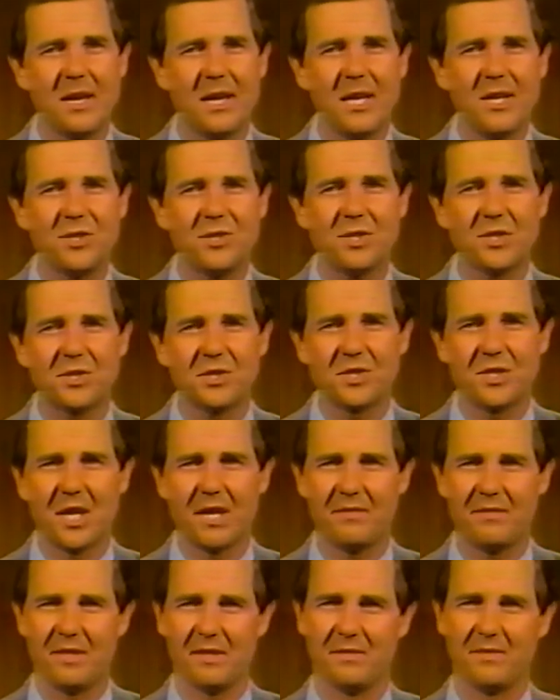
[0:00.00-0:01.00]
Each
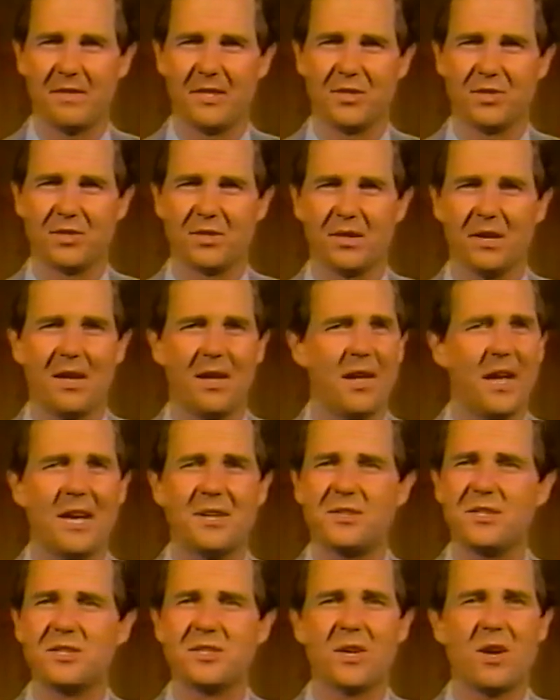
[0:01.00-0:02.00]
safety feature
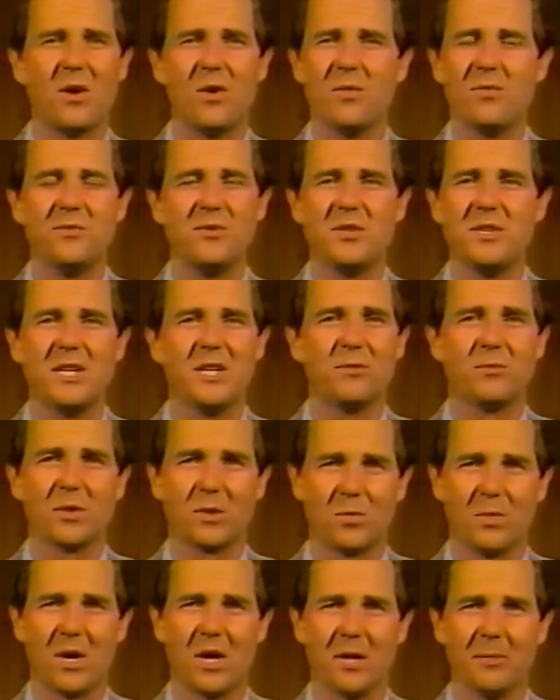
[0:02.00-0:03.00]
has its own unique
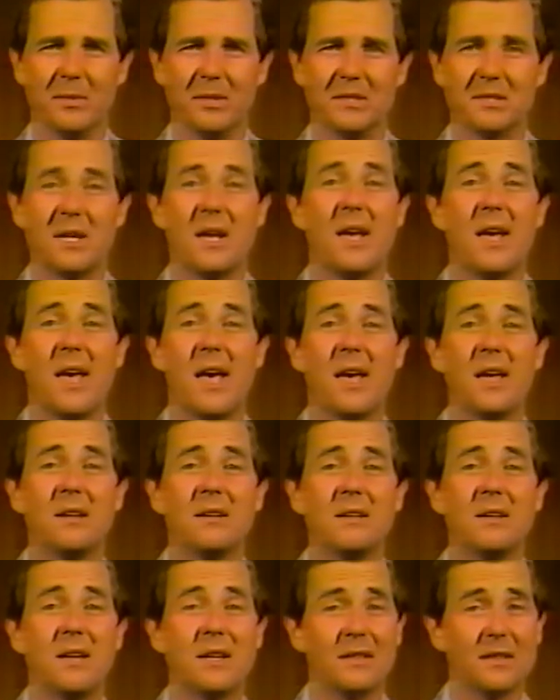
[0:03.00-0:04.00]
requirements,
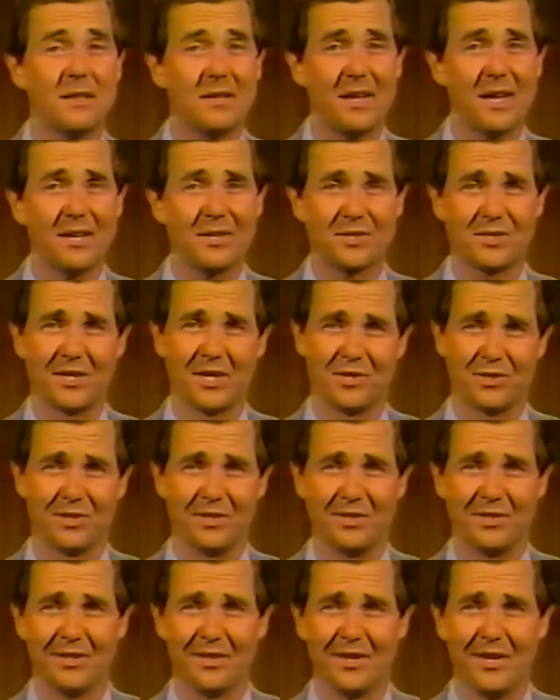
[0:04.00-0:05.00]
and in the next
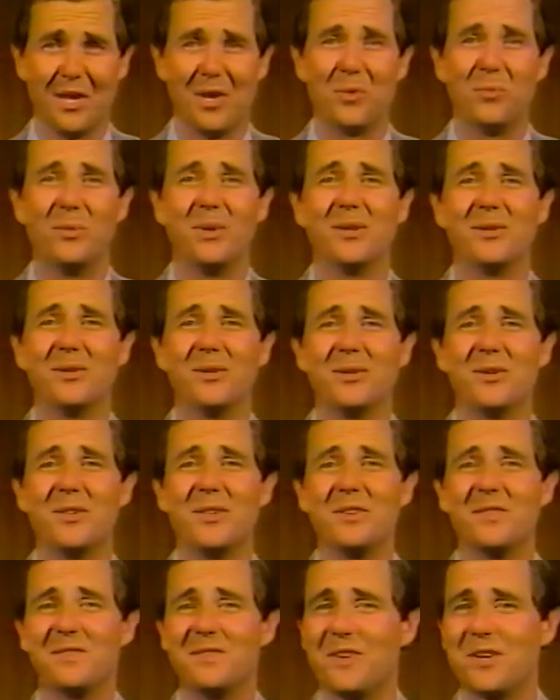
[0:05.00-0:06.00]
session, we'll
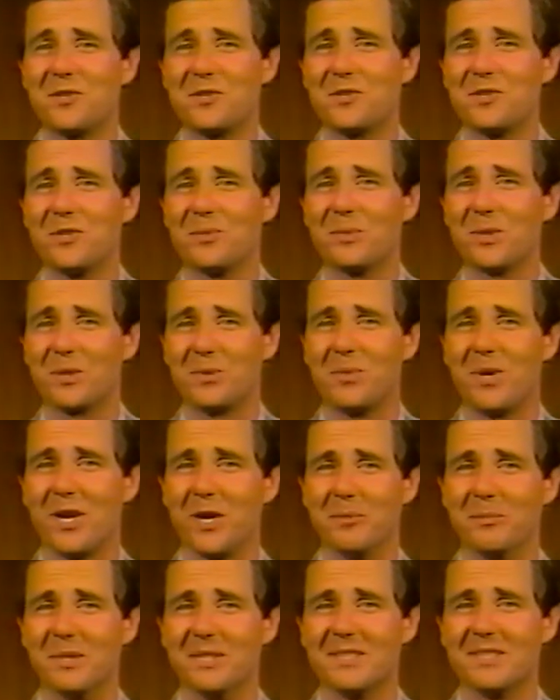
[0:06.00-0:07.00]
learn the functional
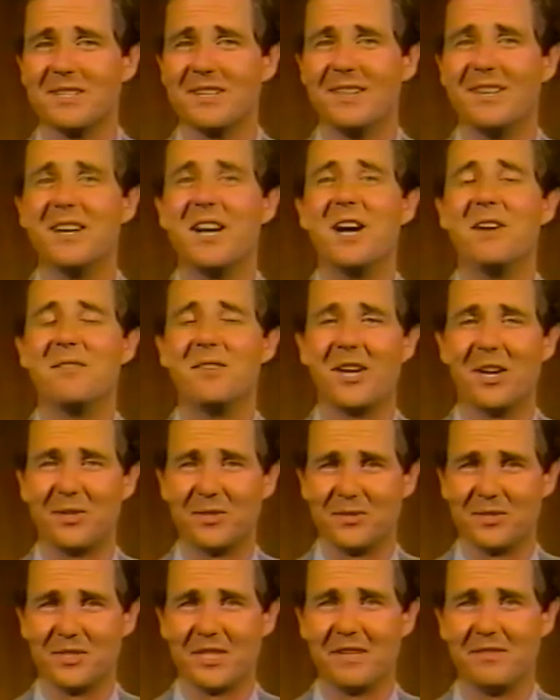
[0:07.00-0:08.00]
requirements of
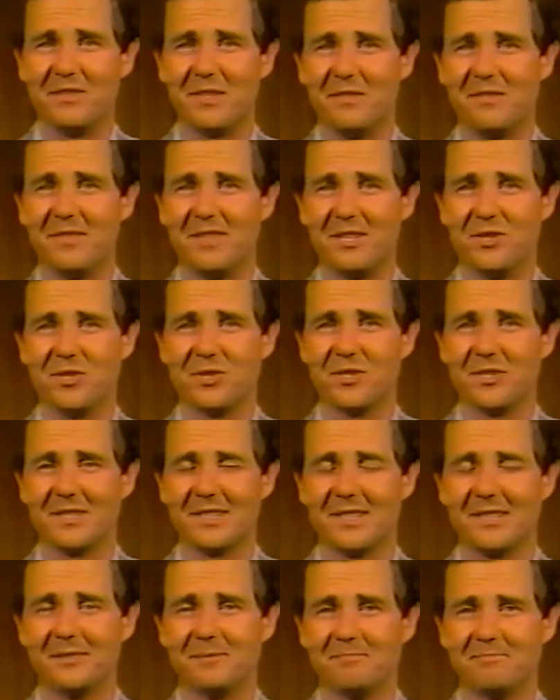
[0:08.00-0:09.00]
other safety
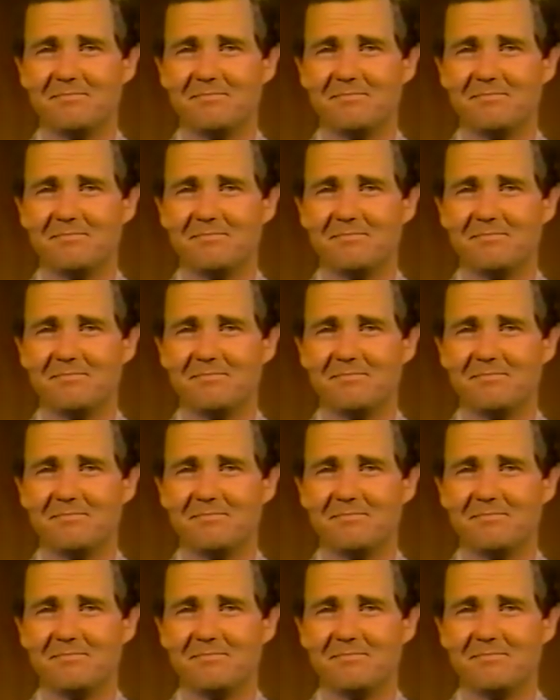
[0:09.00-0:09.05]
features.